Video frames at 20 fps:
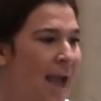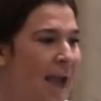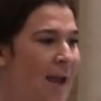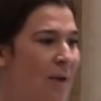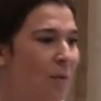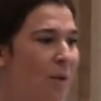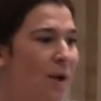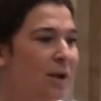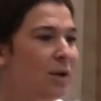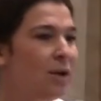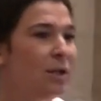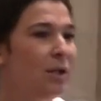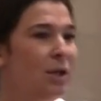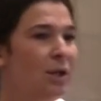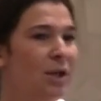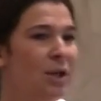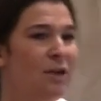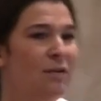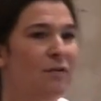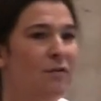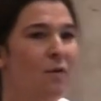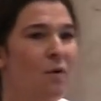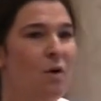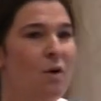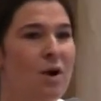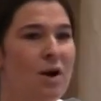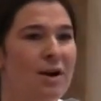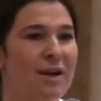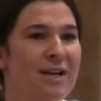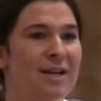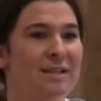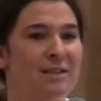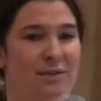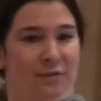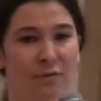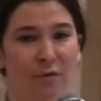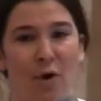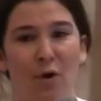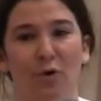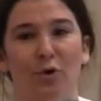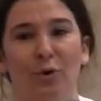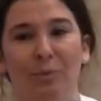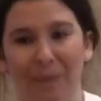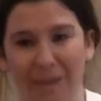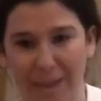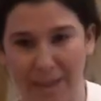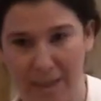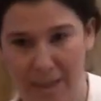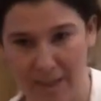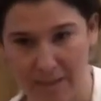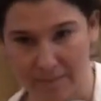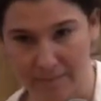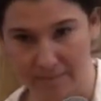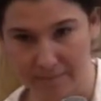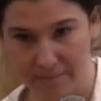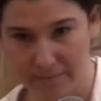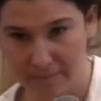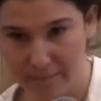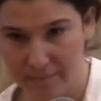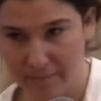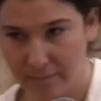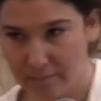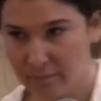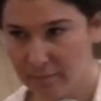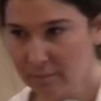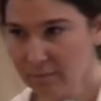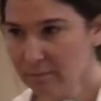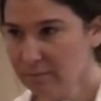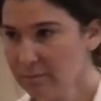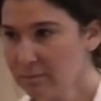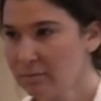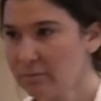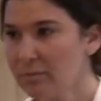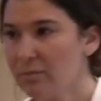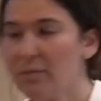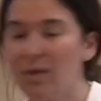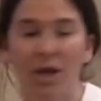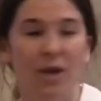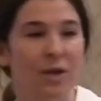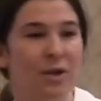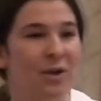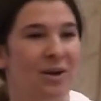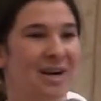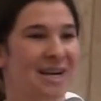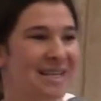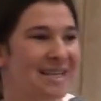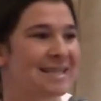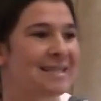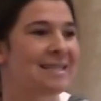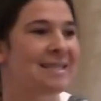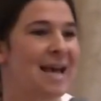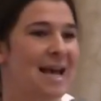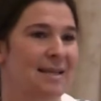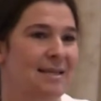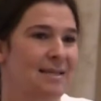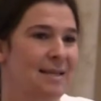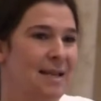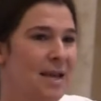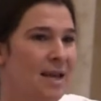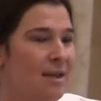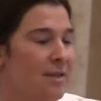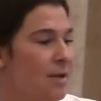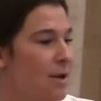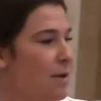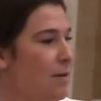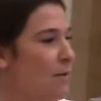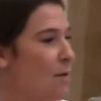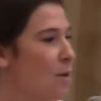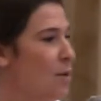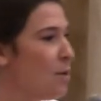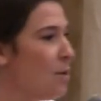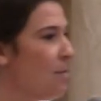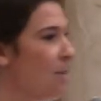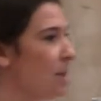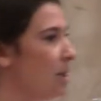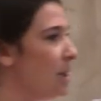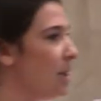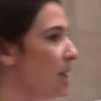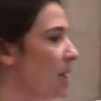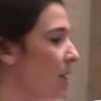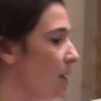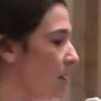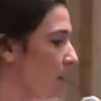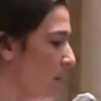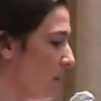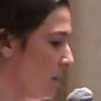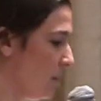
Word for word: And what you're looking for is vulnerability. You're assessing their vulnerability.